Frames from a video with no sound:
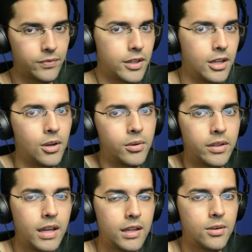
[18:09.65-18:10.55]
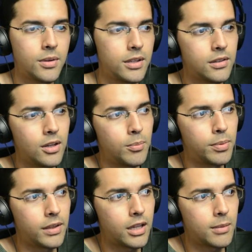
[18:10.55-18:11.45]
you know, get into it, you know,
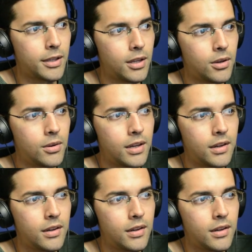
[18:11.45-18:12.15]
play it on my own